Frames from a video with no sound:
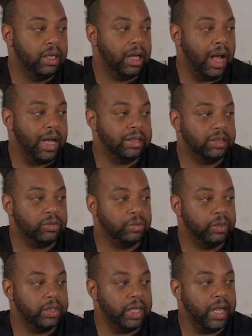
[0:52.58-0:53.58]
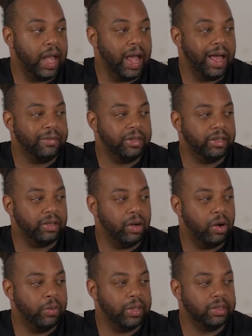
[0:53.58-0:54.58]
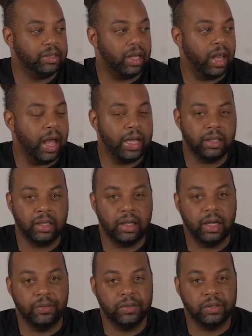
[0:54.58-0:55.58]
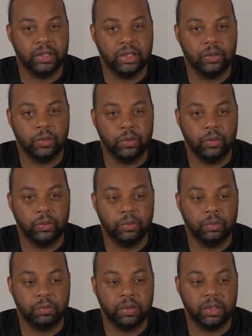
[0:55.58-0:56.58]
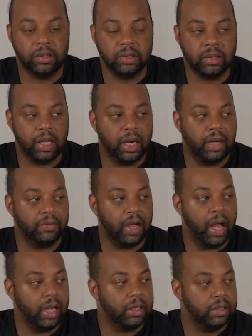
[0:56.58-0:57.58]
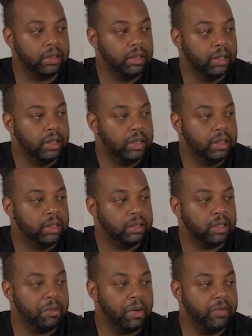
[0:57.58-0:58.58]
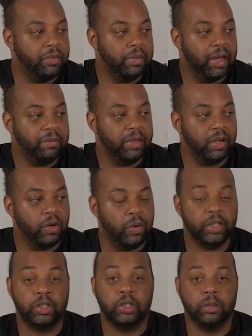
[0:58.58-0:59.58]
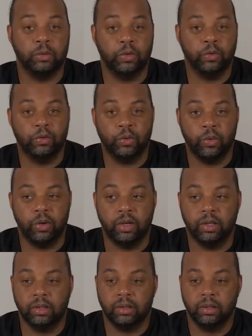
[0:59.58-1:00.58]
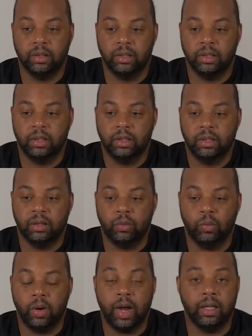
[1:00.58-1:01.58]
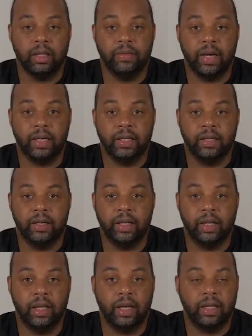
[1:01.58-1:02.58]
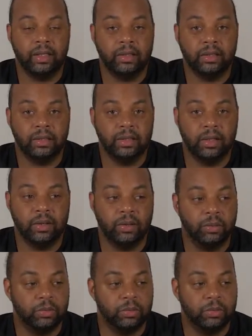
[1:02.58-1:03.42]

I just really haven't always liked every single piece that I've gotten. Some of them have been questionable for where I live at here in LA, you know,